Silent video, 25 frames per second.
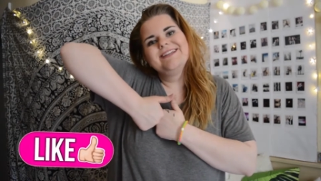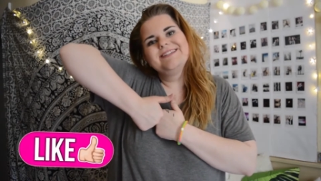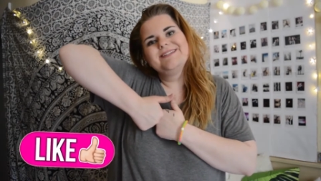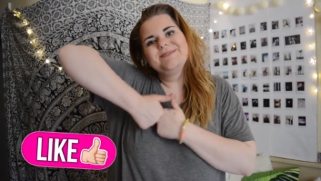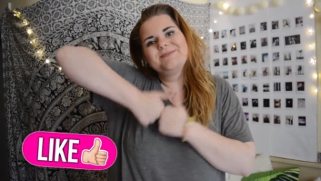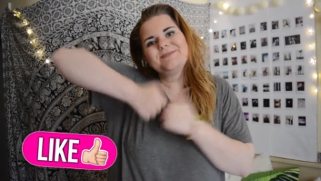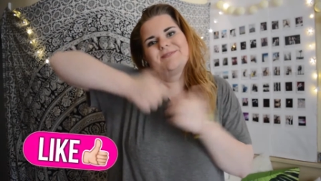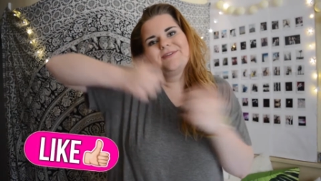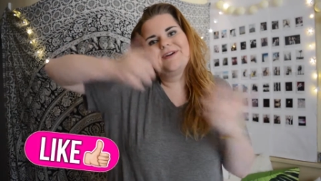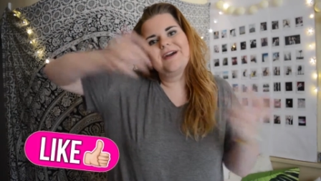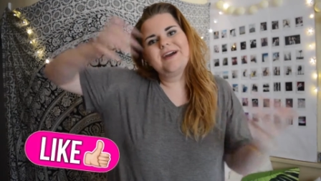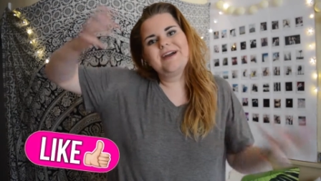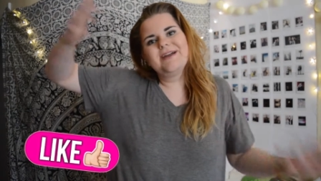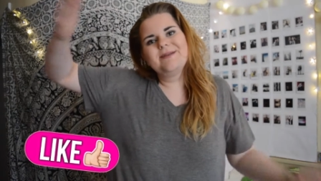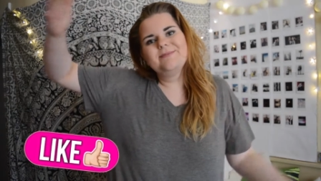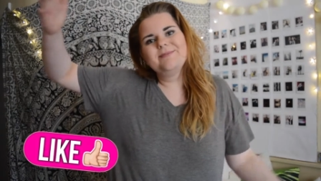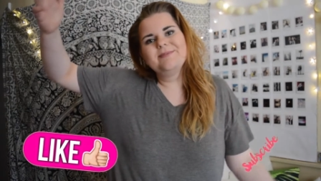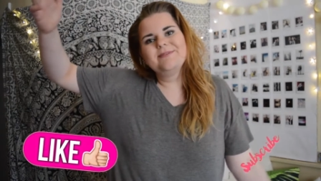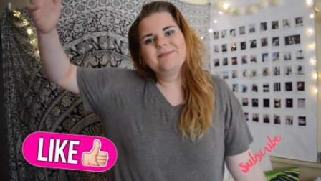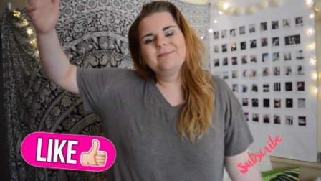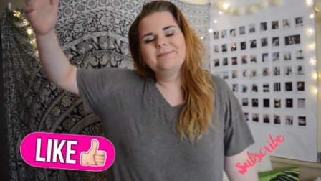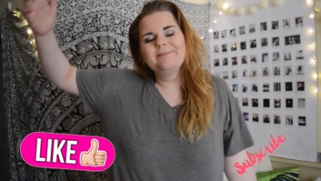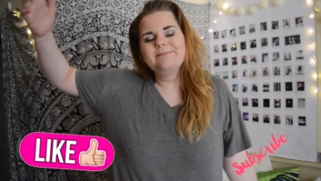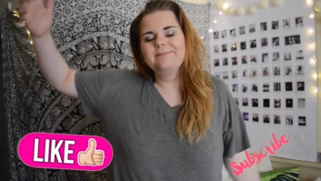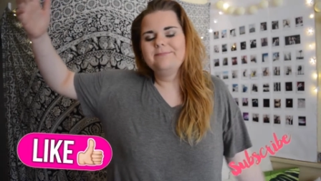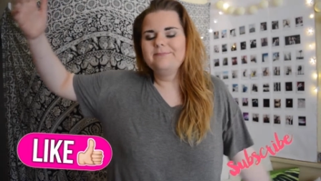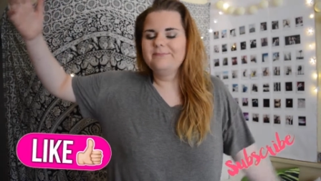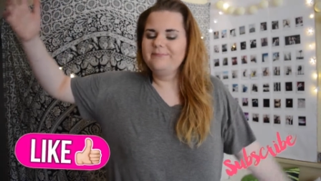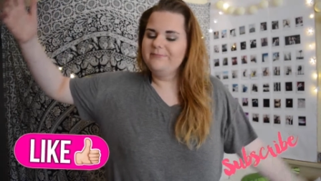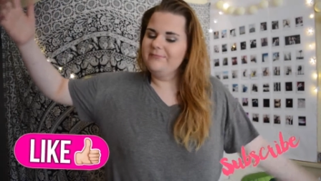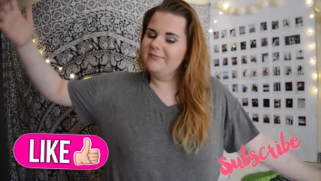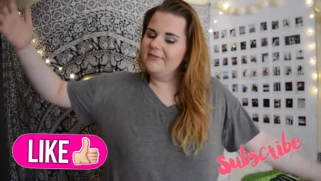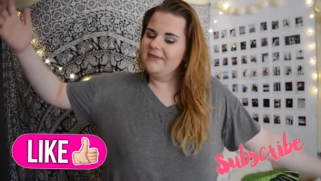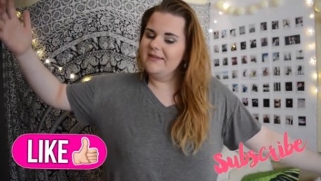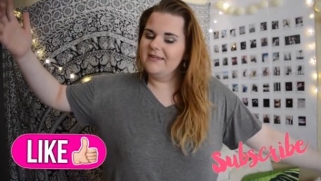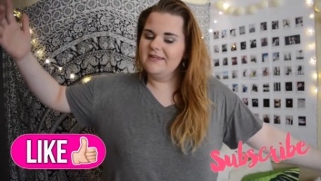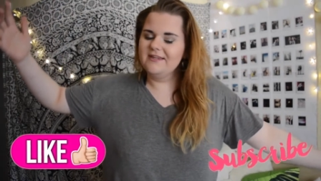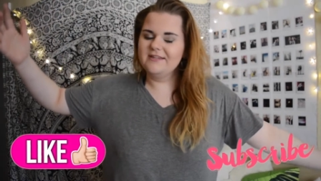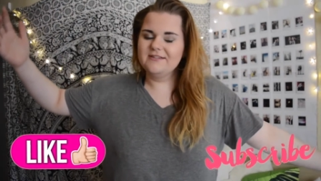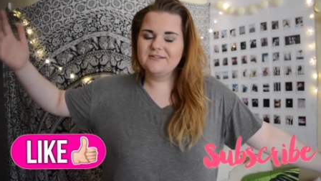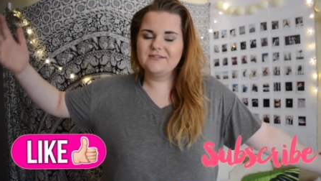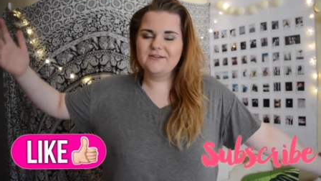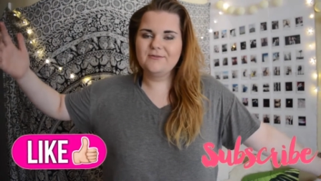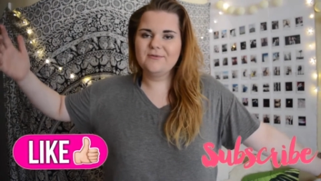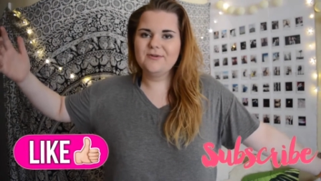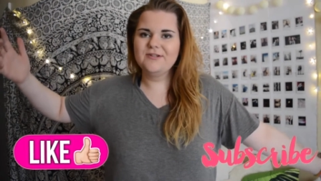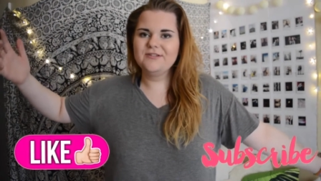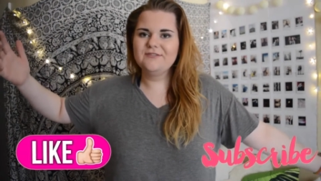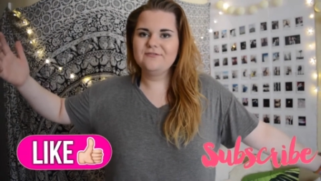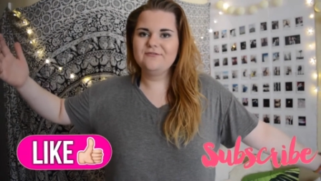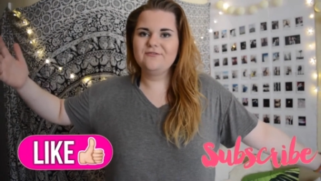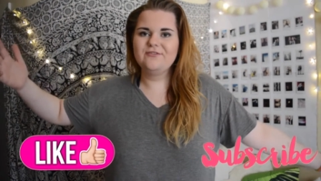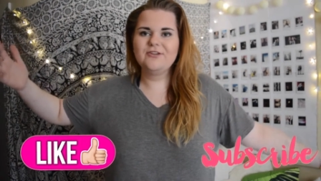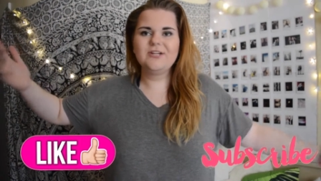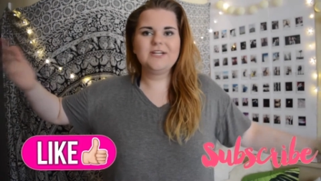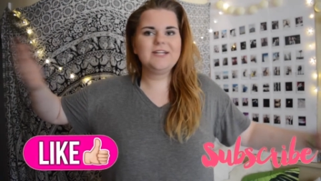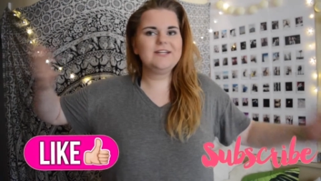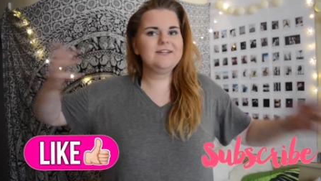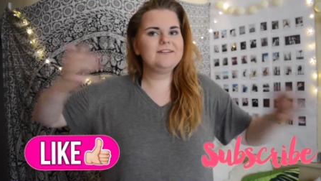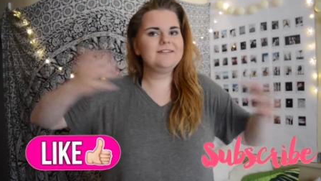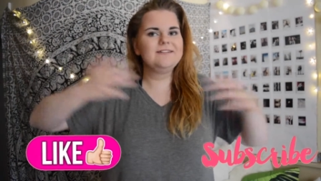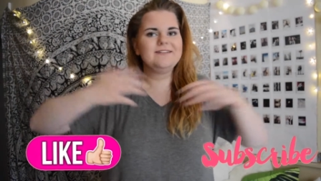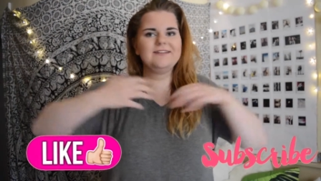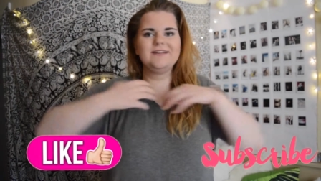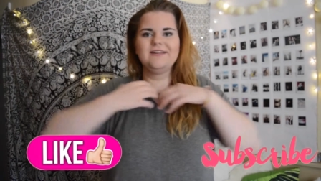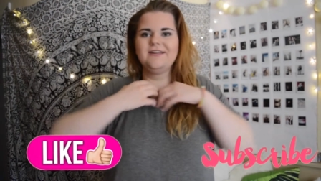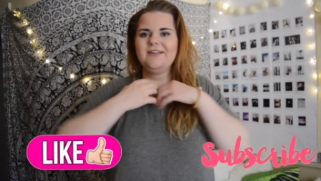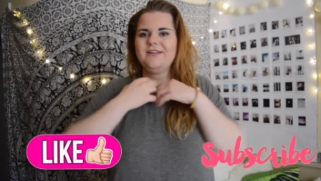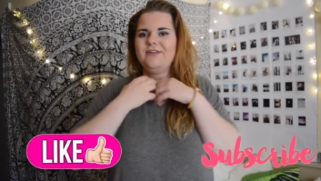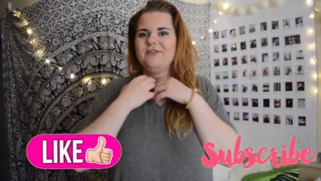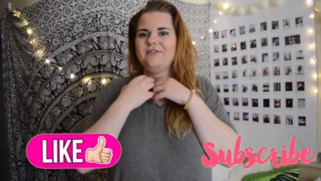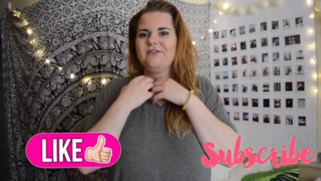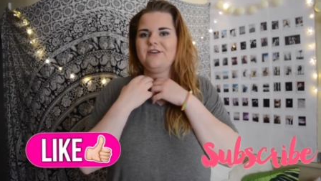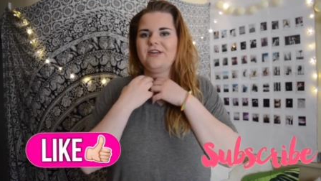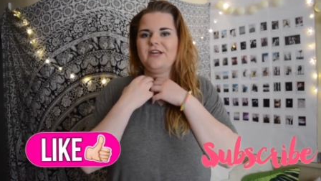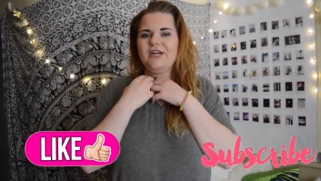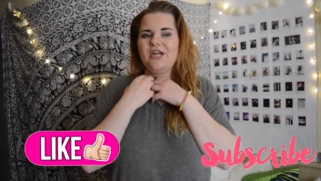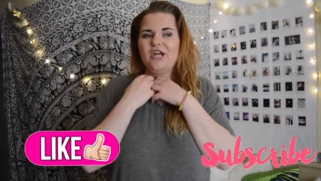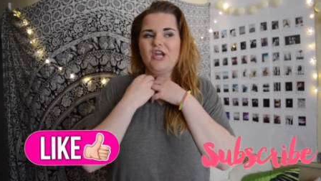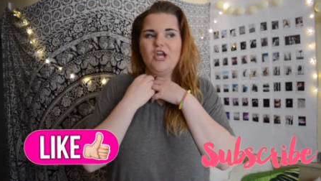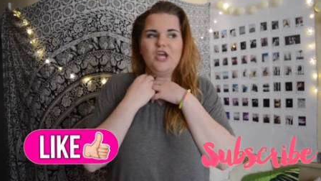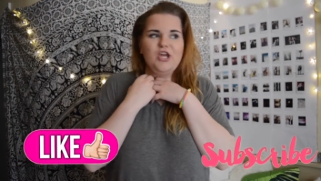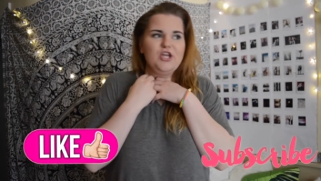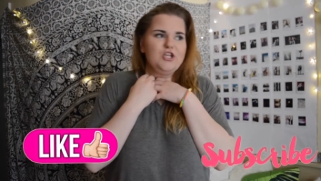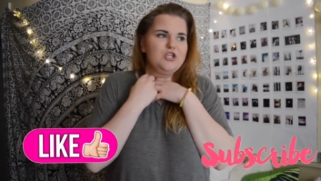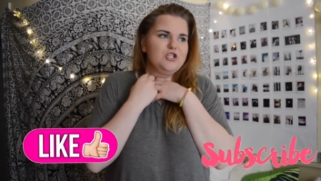subscribe it's always free you can